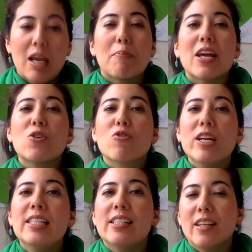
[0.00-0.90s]
by
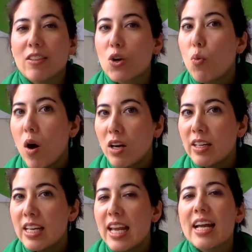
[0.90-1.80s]
increasing the
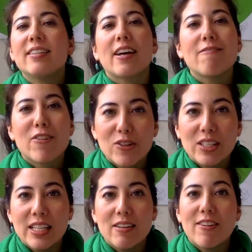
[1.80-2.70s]
quality and
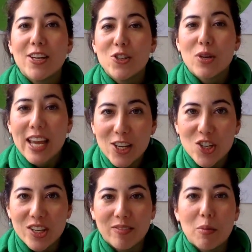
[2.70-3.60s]
diversity of
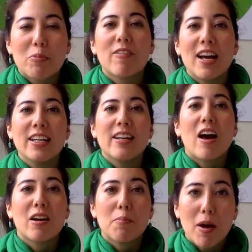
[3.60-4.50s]
education provided
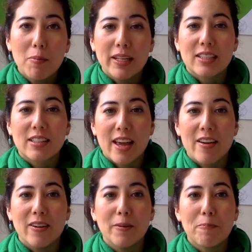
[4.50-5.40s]
on a public
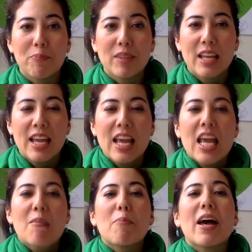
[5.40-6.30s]
scale,
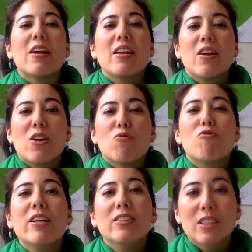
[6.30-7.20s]
by
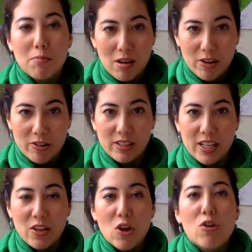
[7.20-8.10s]
real
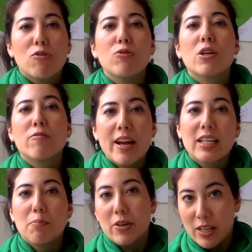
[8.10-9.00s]
democracy through
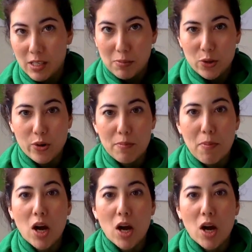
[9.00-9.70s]
direct participatory